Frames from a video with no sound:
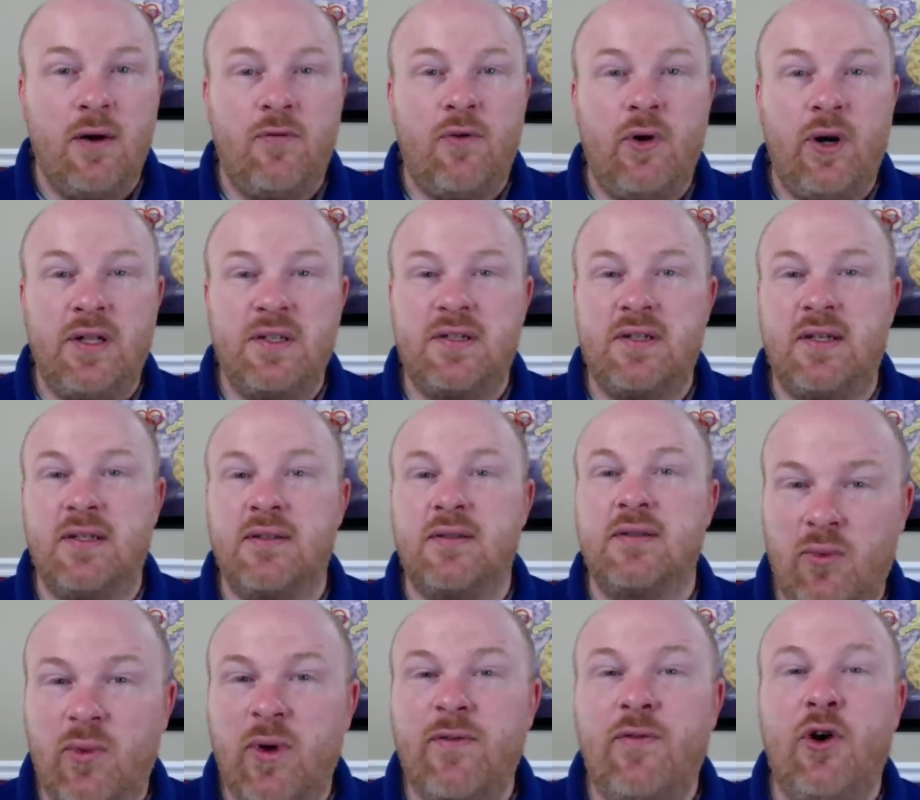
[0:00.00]
For instance,
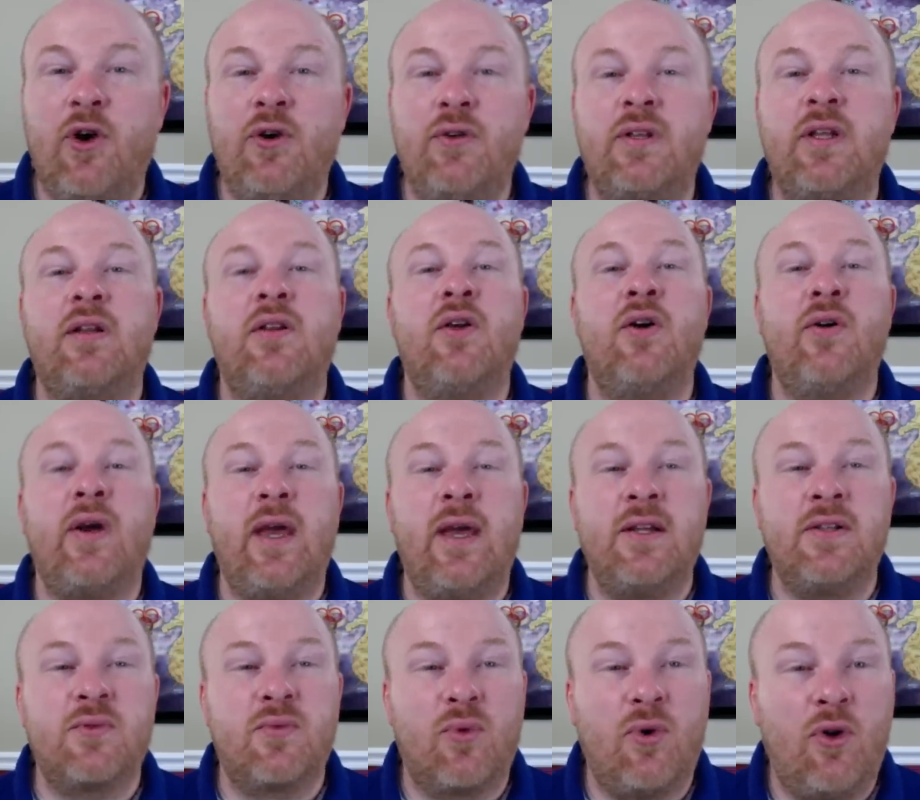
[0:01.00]
we've heard that
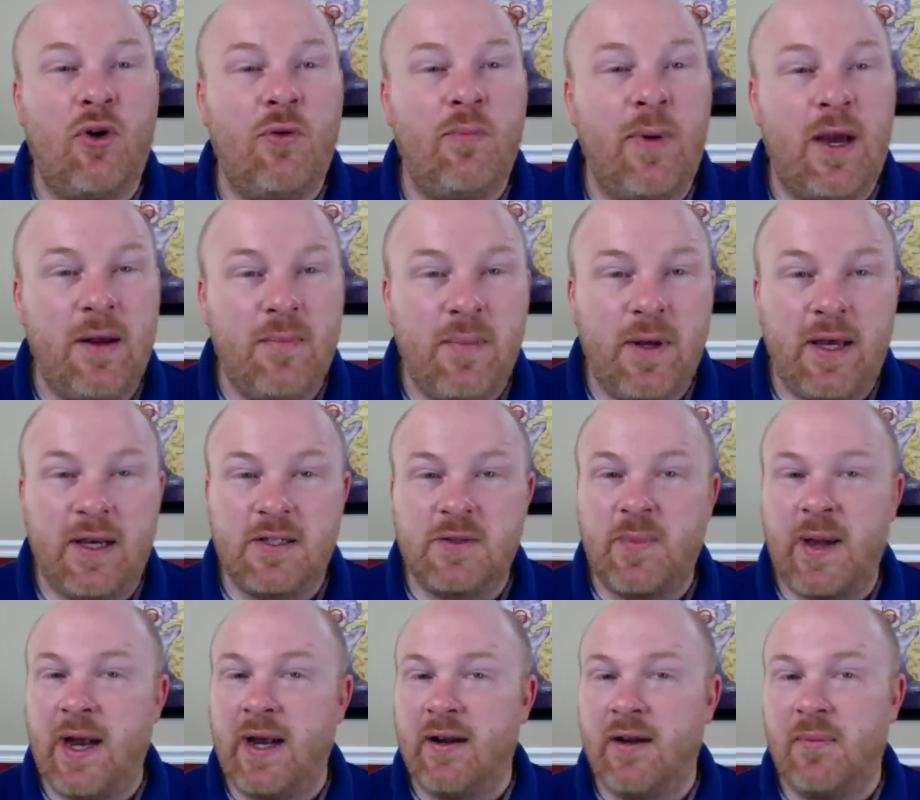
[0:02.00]
Loghain's role might be
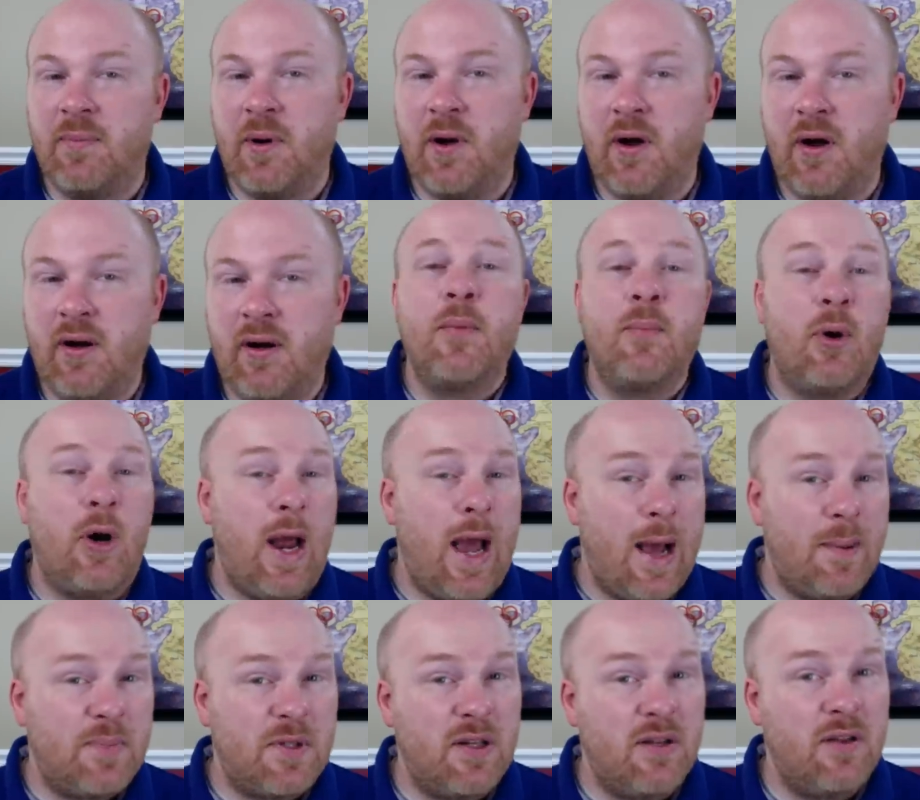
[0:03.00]
expanded upon.
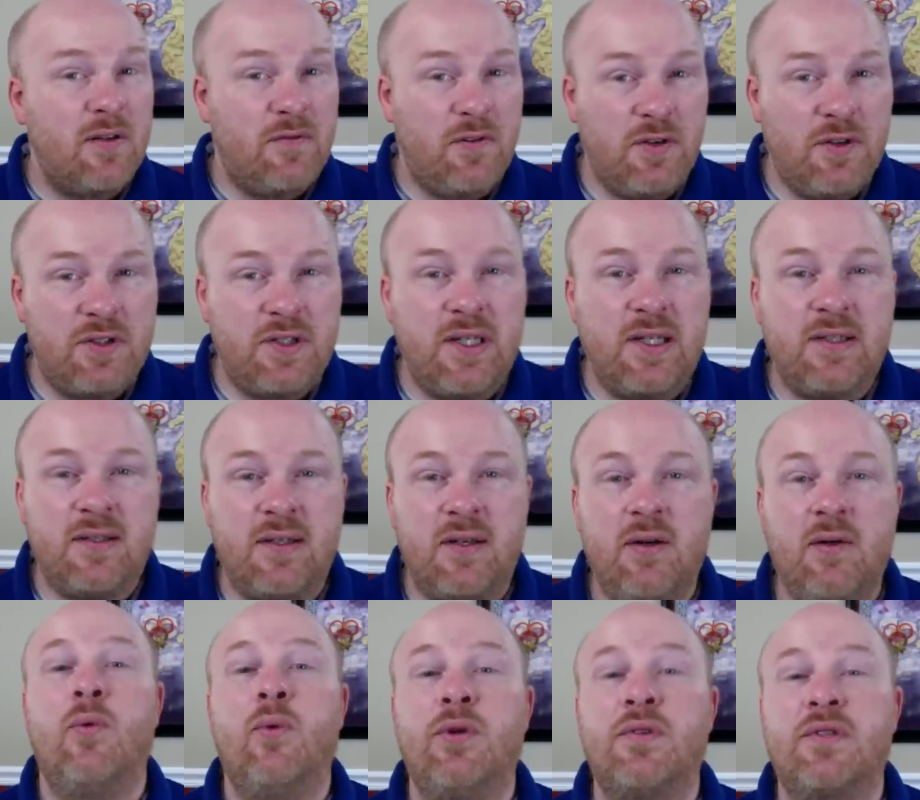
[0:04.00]
Perhaps in the first
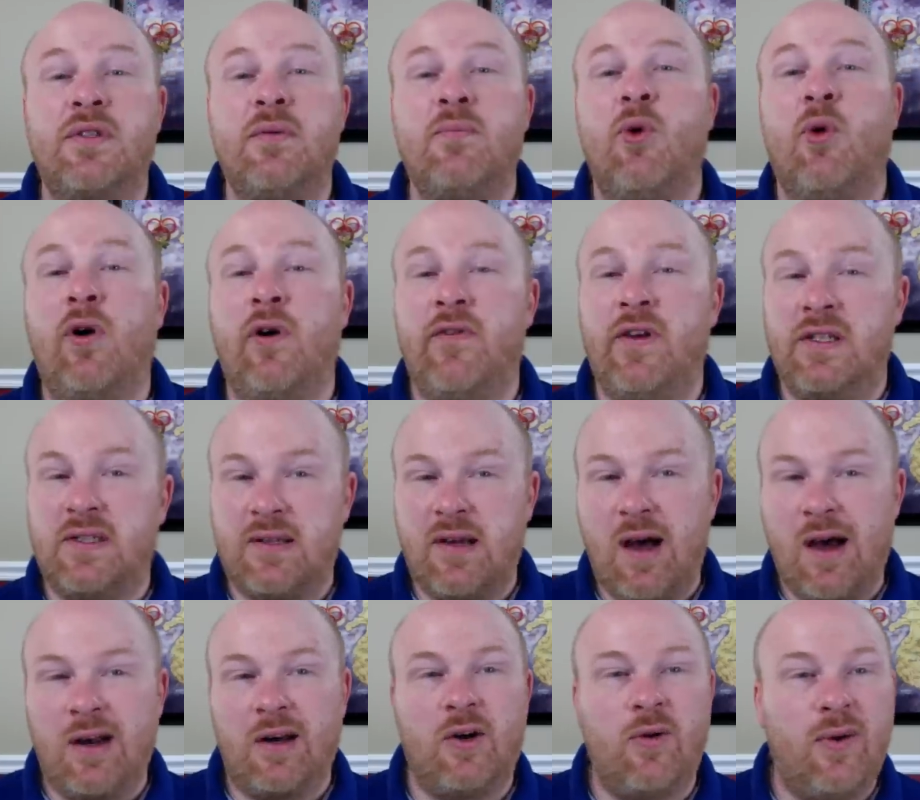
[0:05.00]
season, we'll see more of his
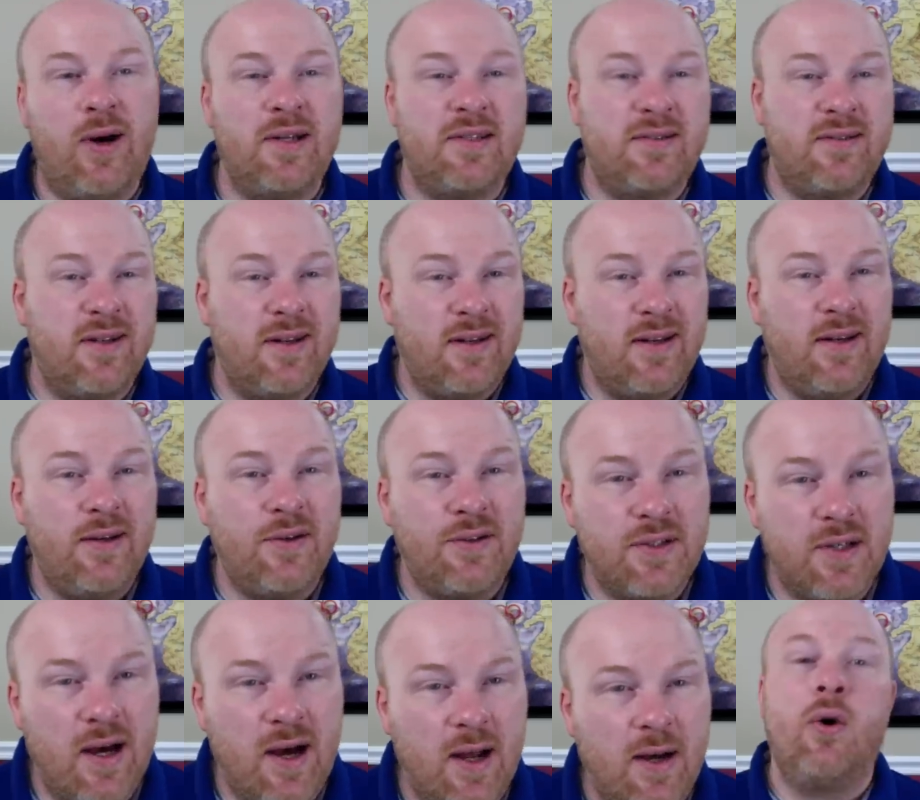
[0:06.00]
conquests in
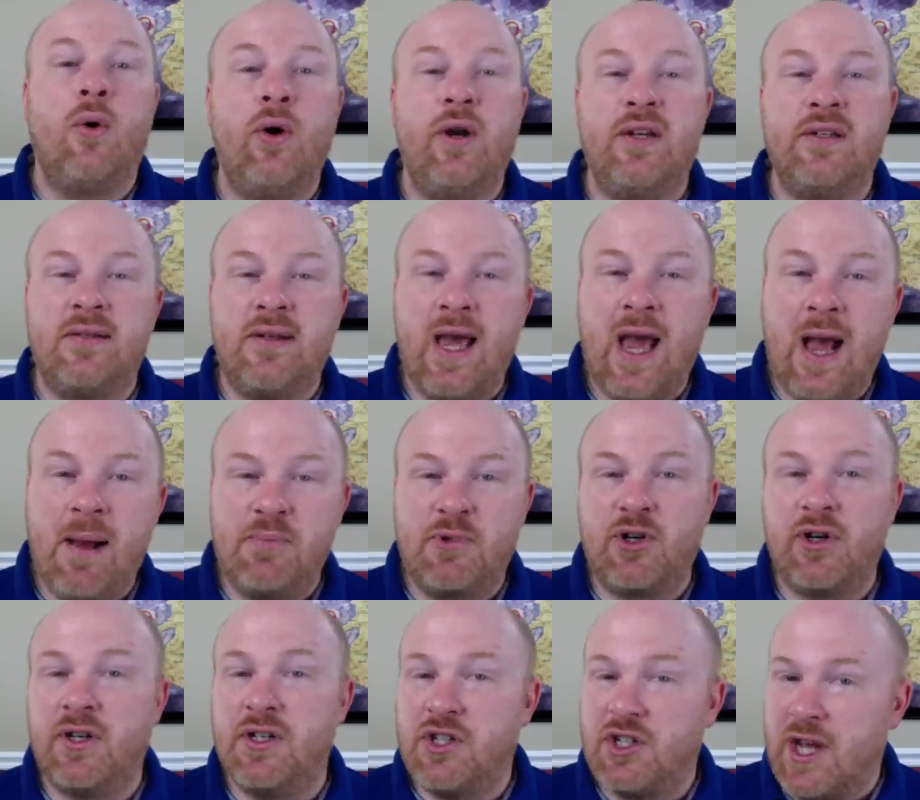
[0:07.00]
Ghealdan, or his
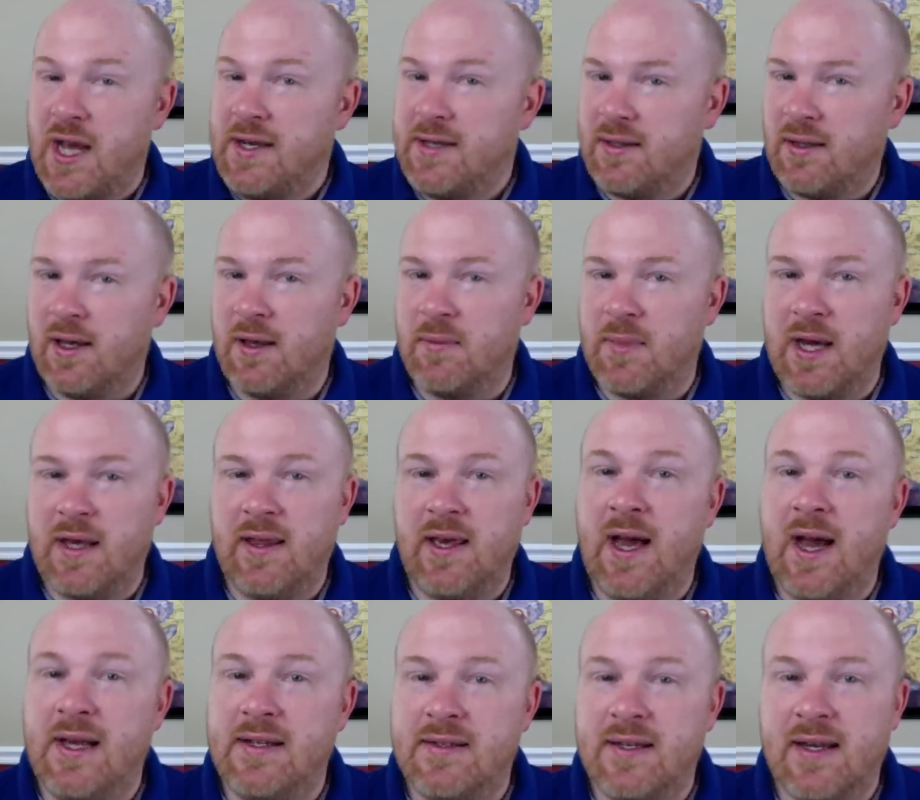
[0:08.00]
capture and gentling by the
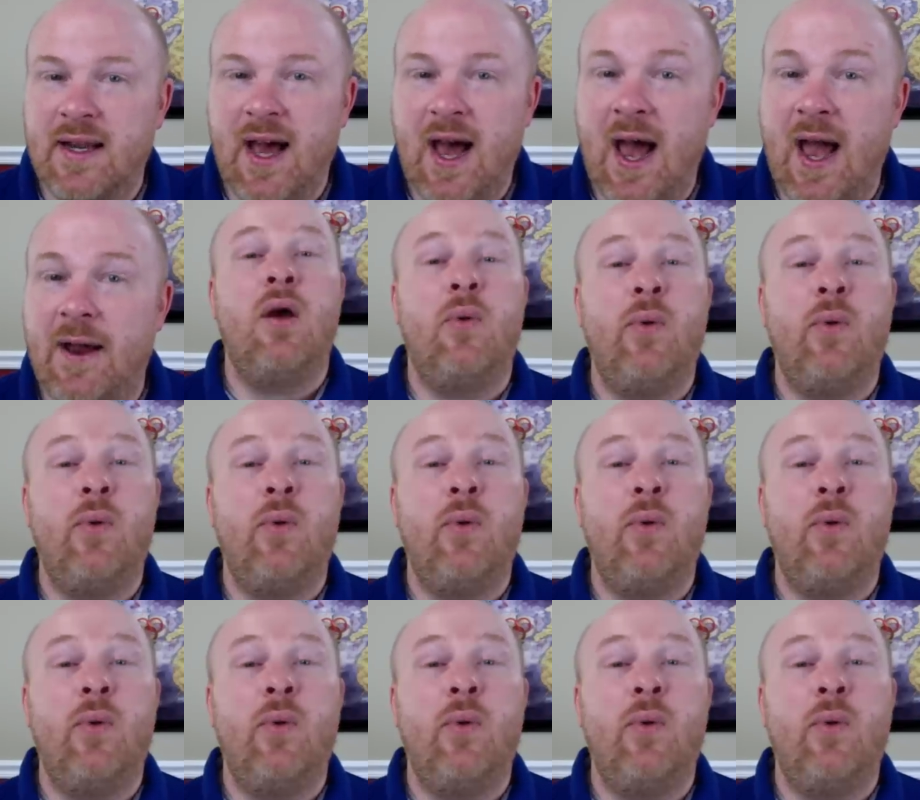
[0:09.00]
Aes Sedai.